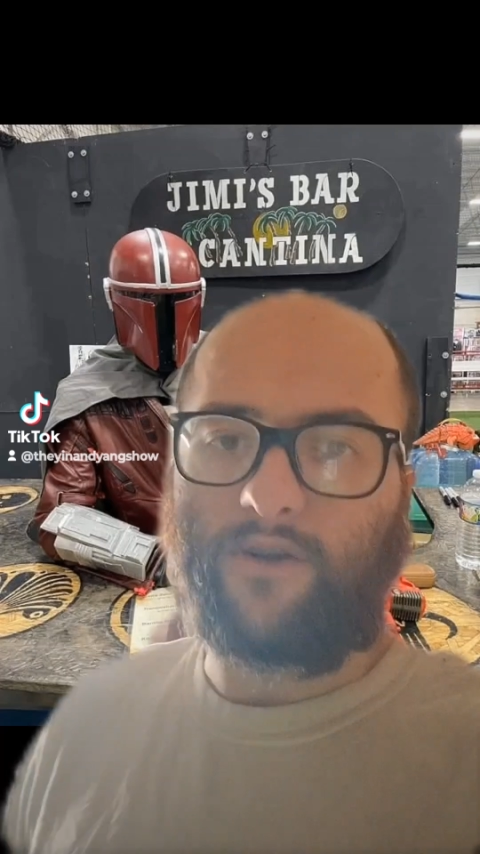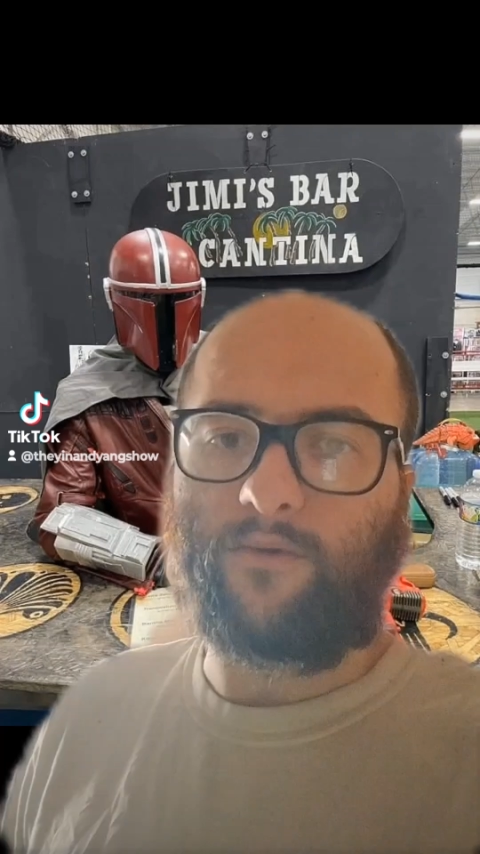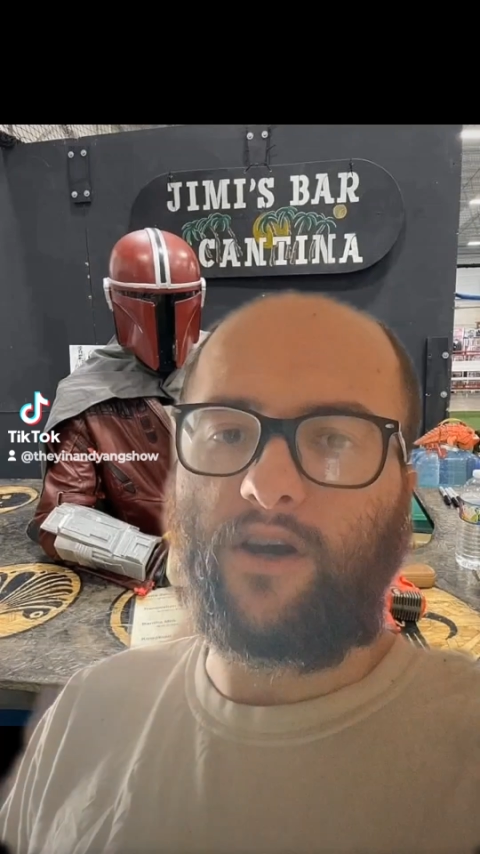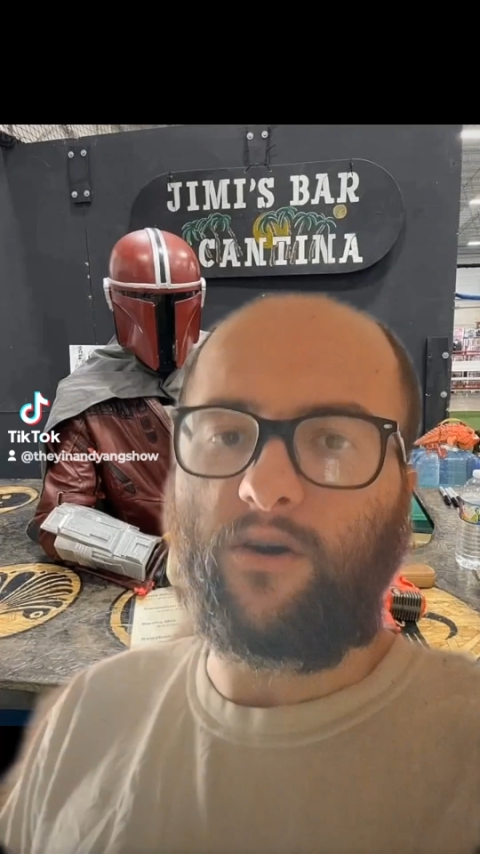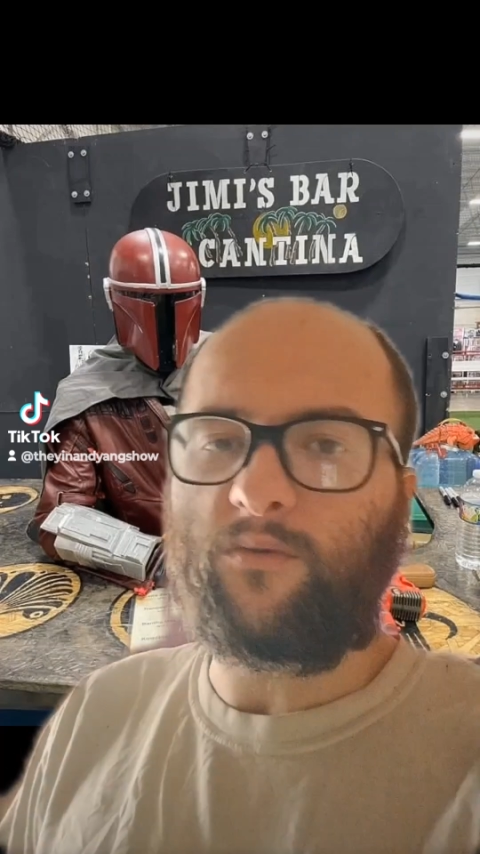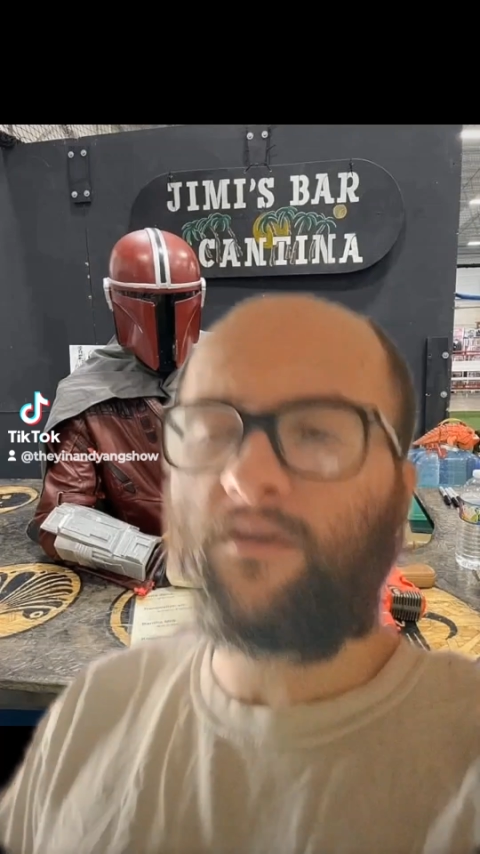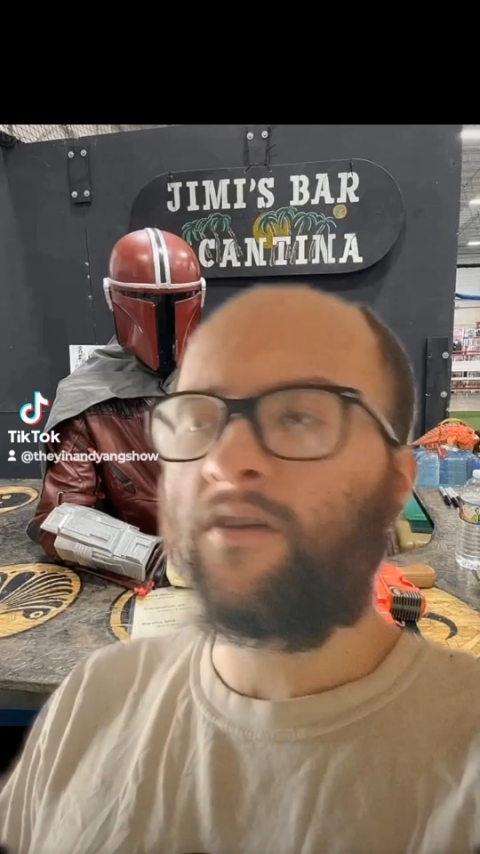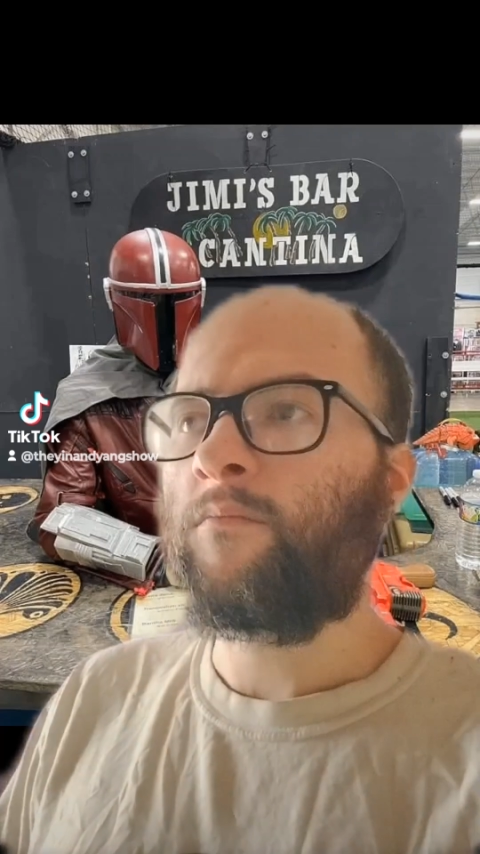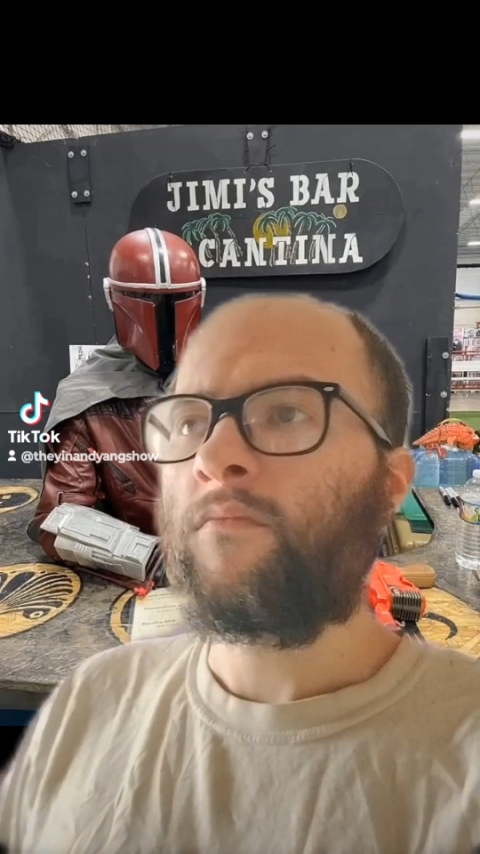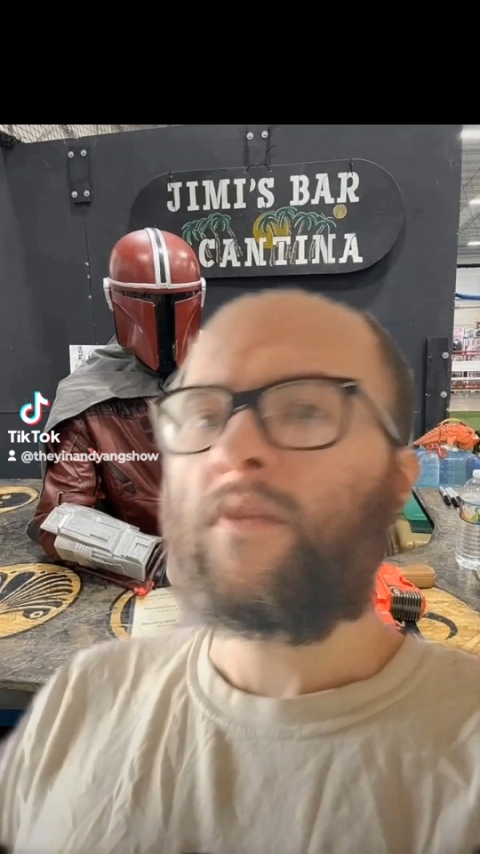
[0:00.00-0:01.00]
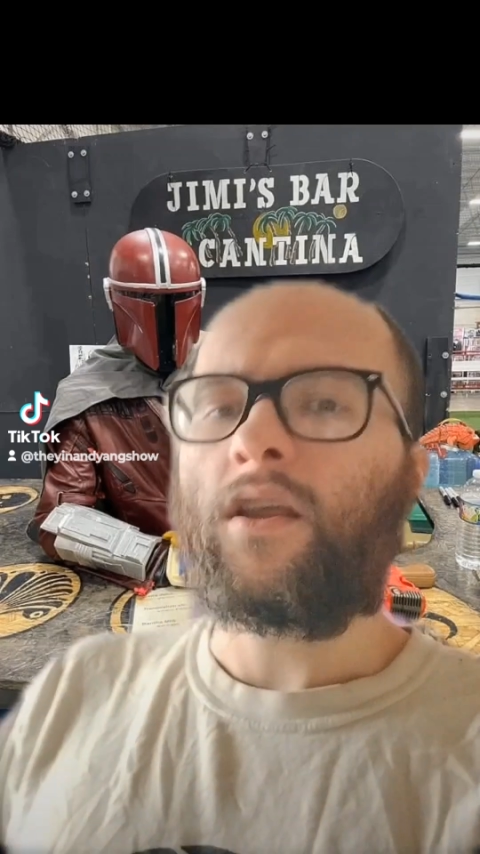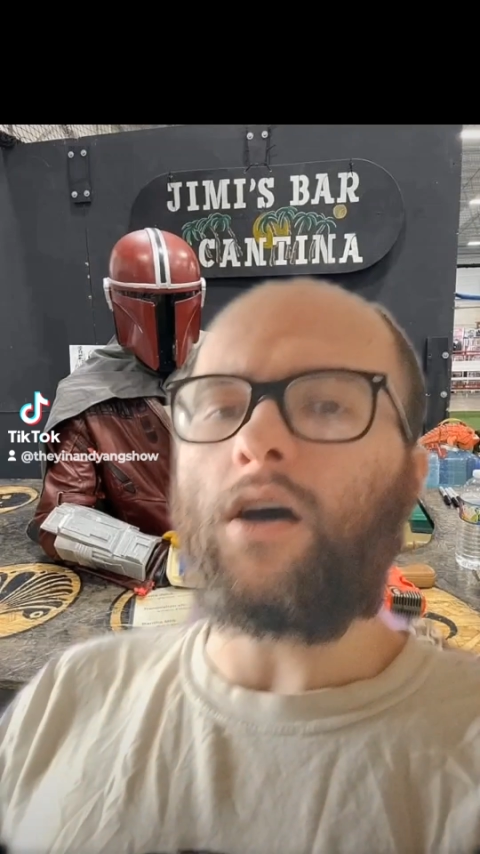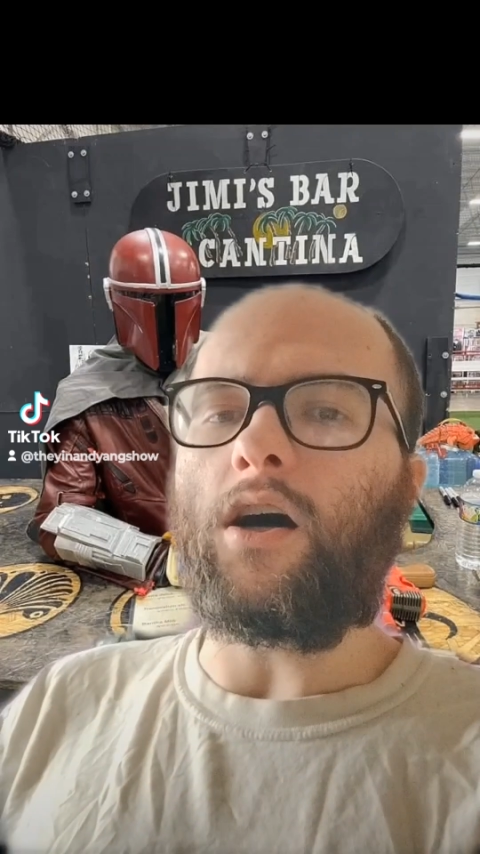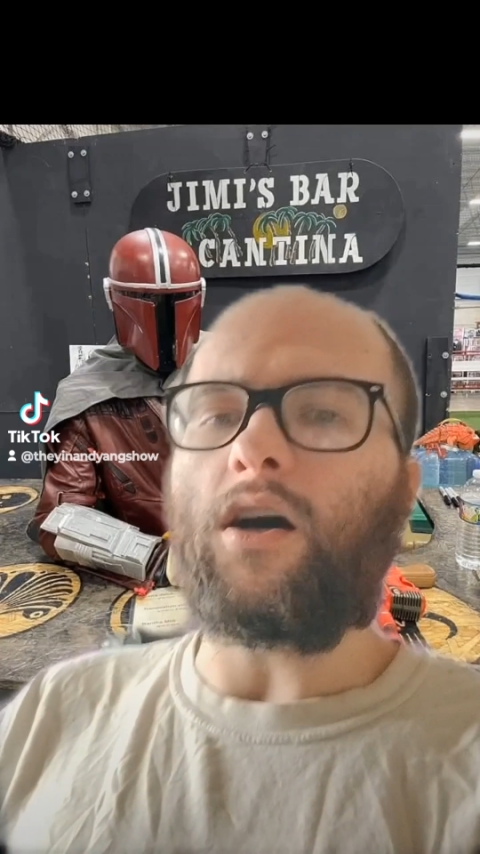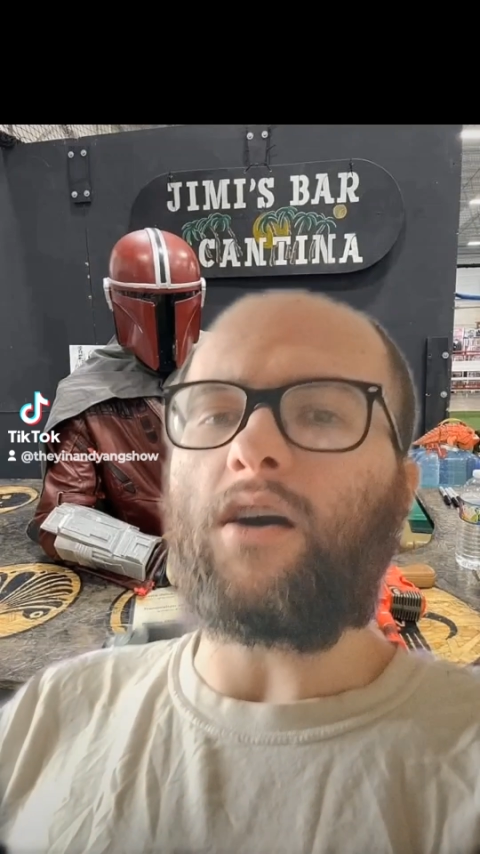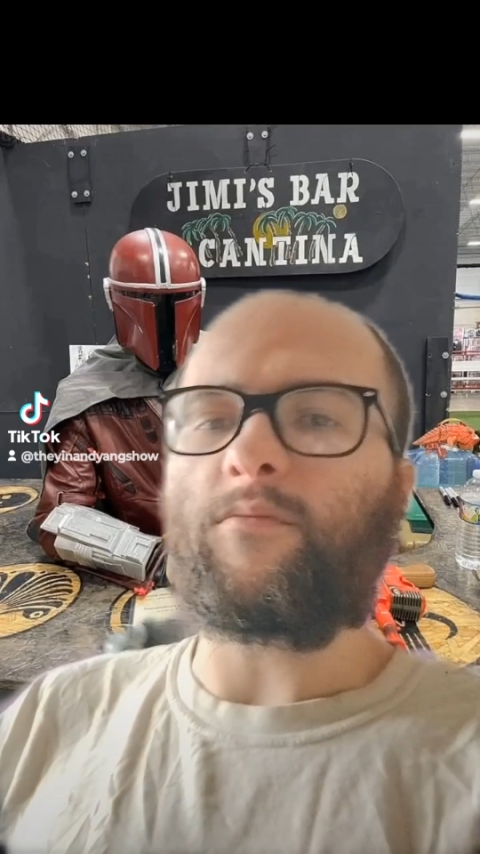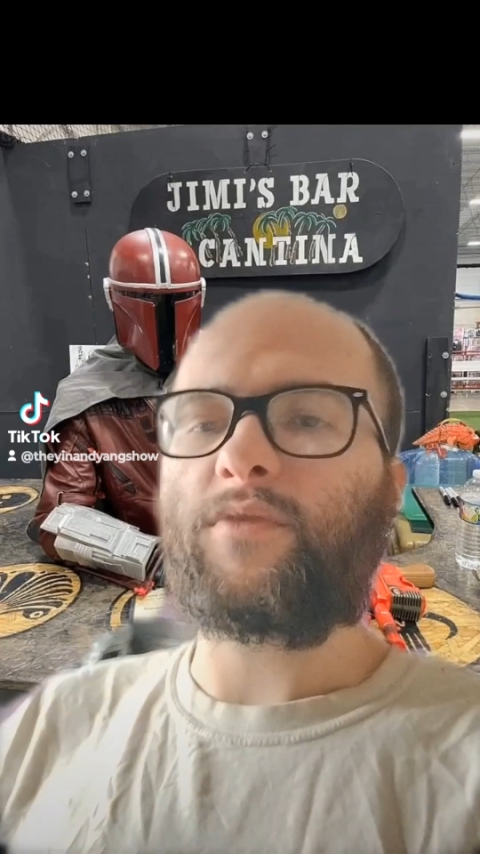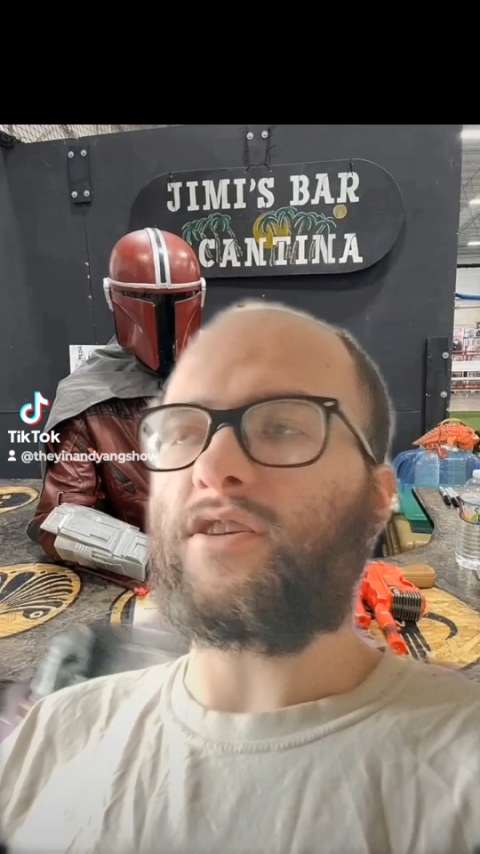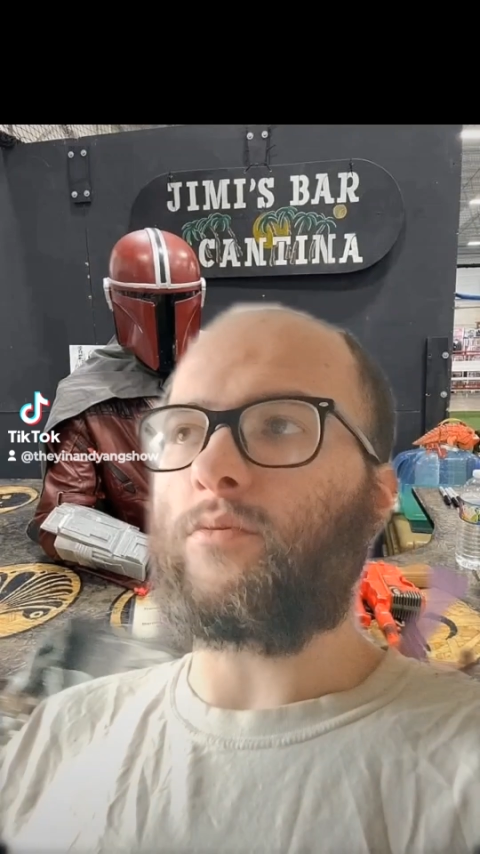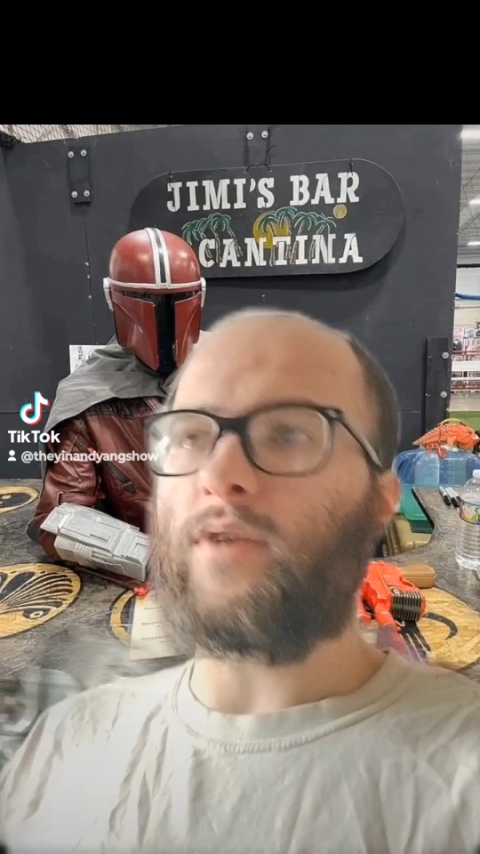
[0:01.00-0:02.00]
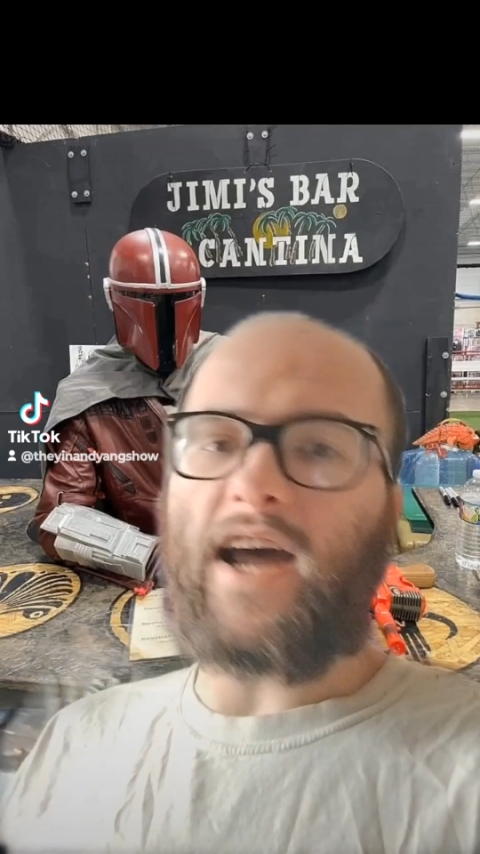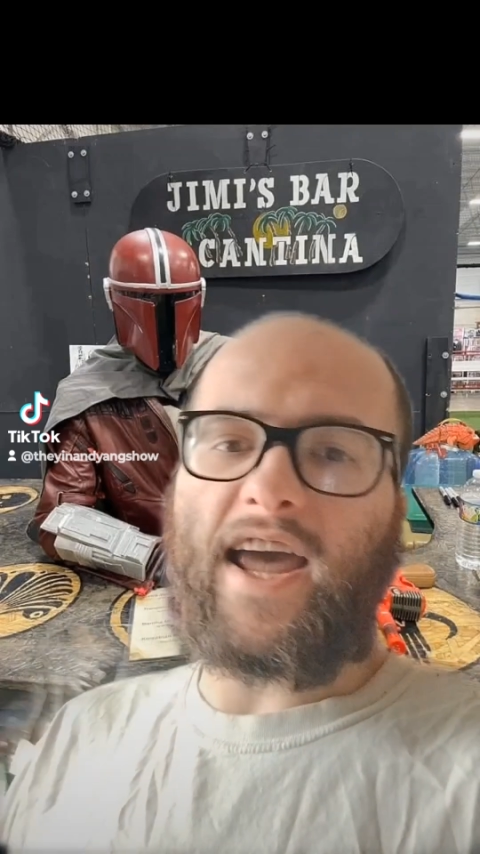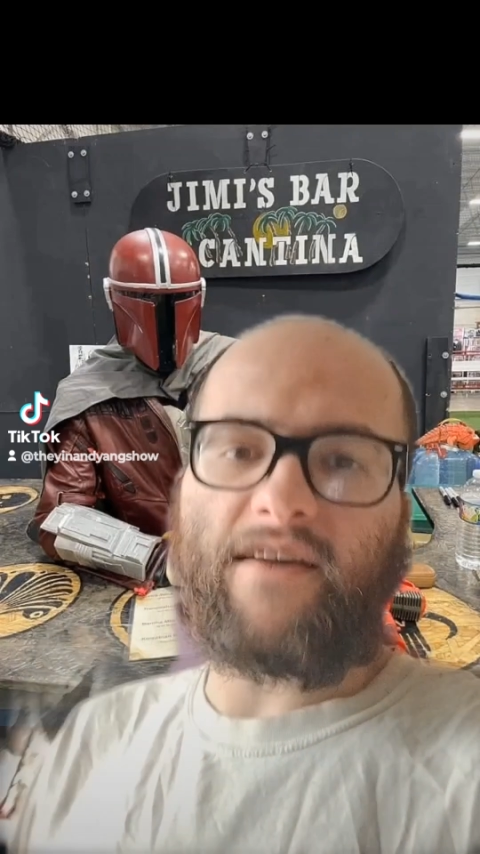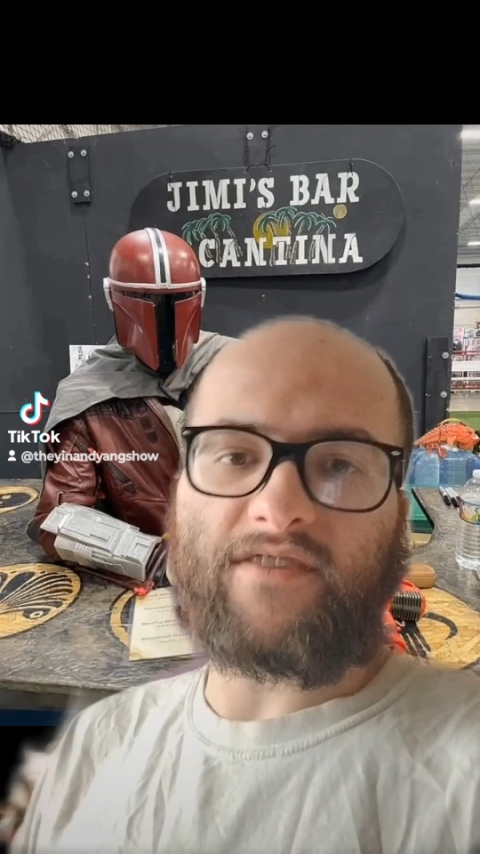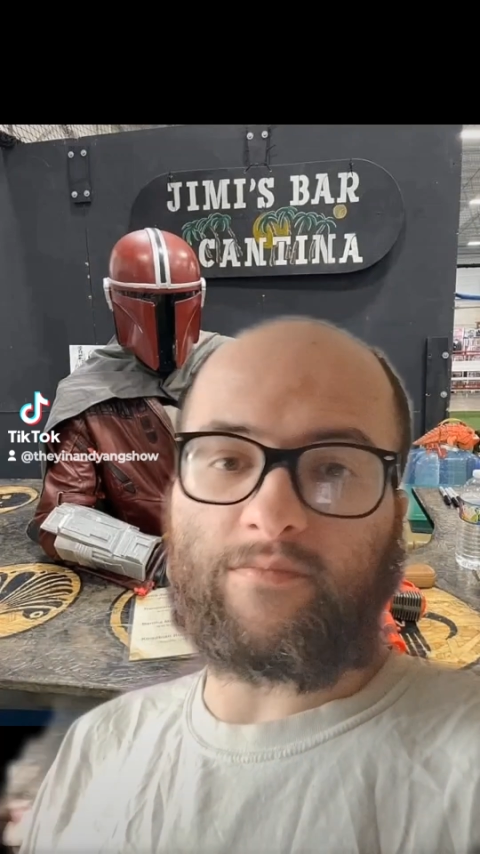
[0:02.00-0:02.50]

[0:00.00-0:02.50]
a new coat, because the one I have